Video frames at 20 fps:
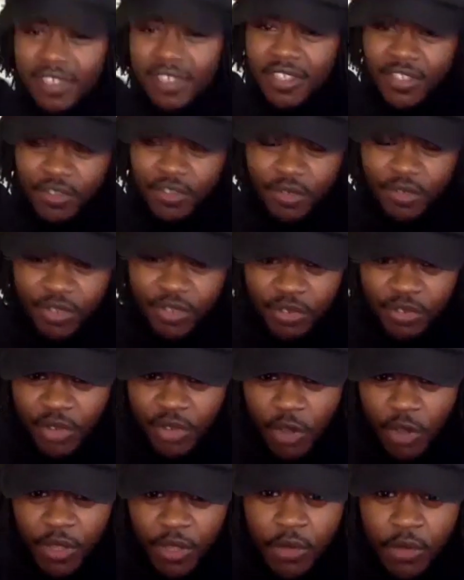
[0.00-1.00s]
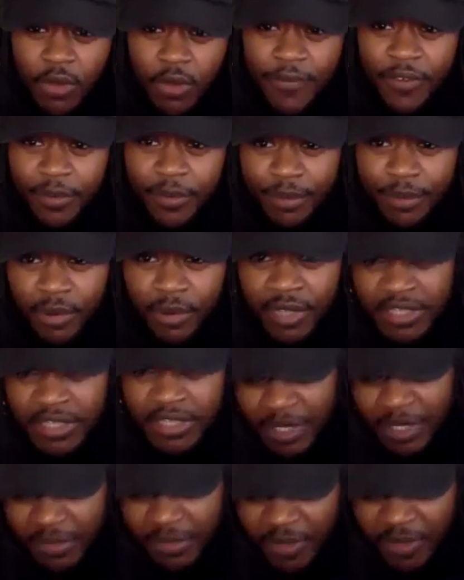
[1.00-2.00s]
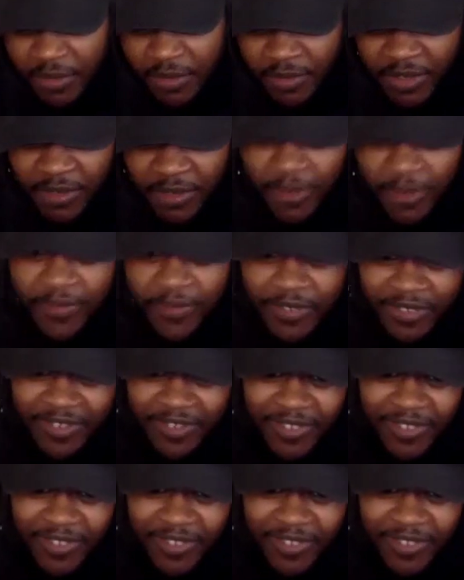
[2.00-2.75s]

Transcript: You know we going for the boys, man. We going for.